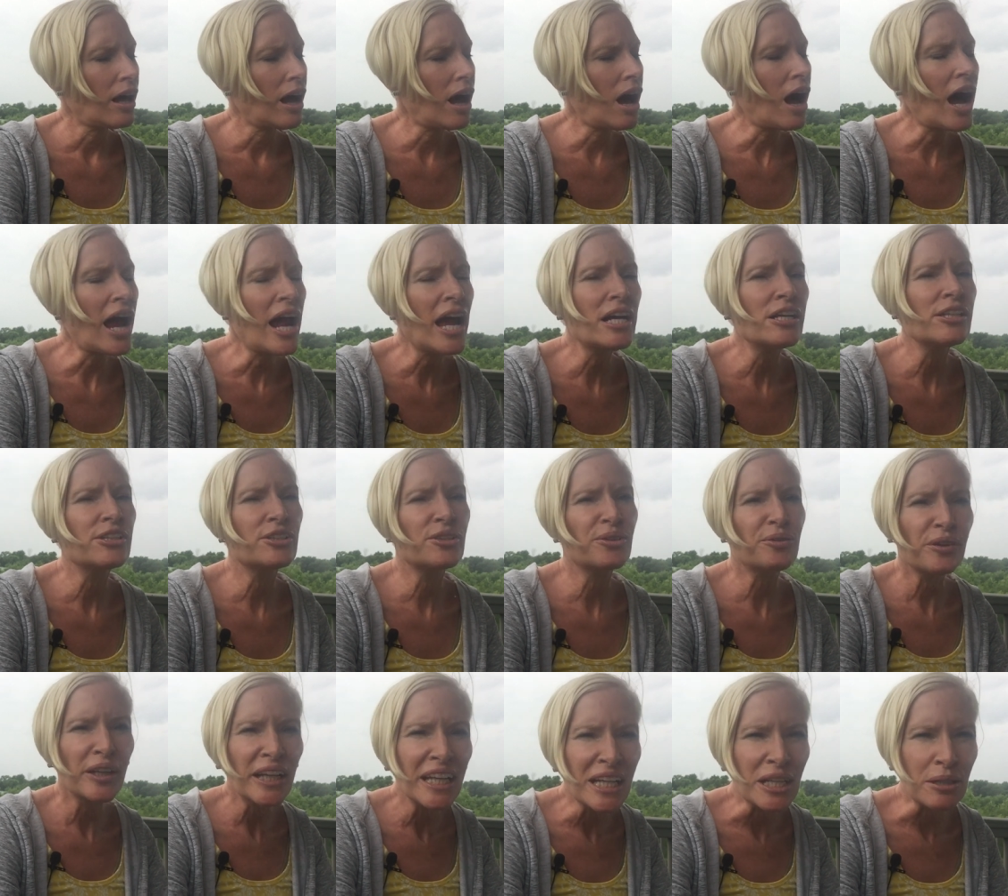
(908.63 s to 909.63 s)
I had
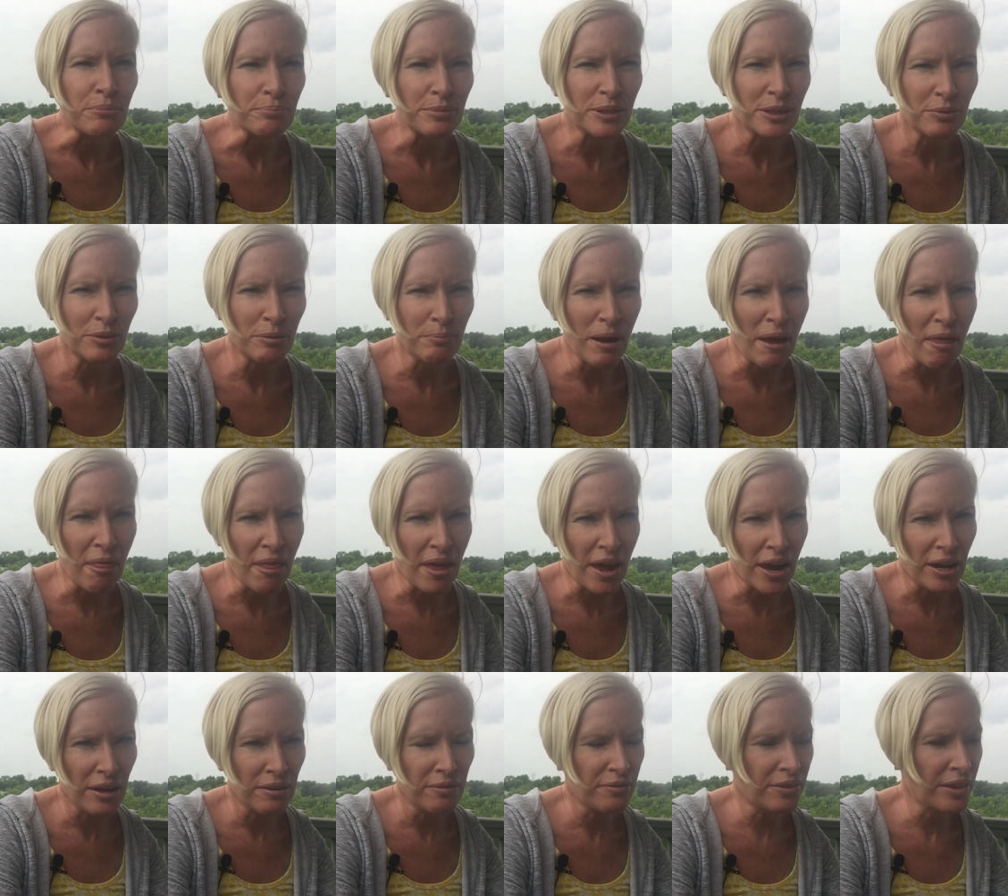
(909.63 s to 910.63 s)
dreams for my
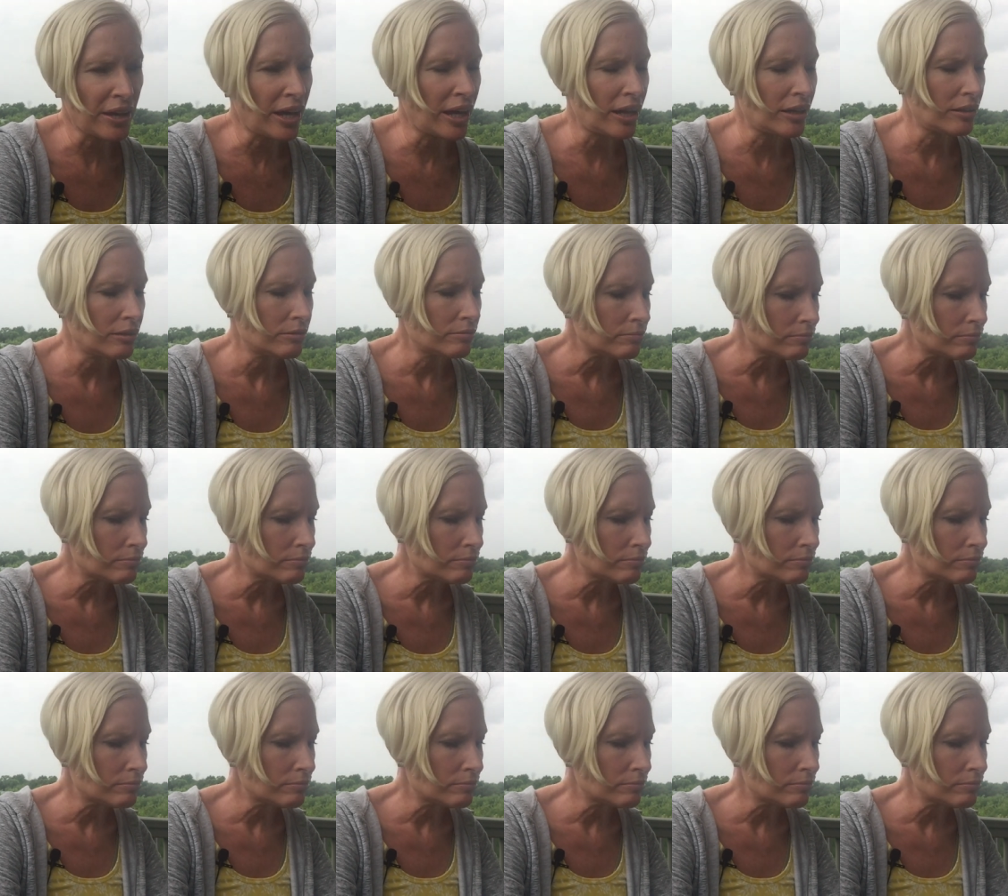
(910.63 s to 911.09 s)
life that